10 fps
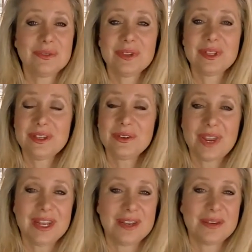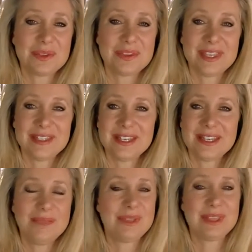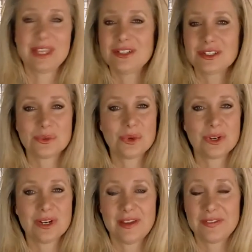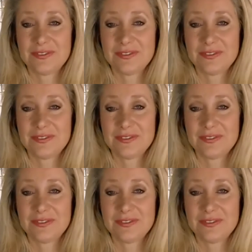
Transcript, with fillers: really great at what they did, but they just weren't a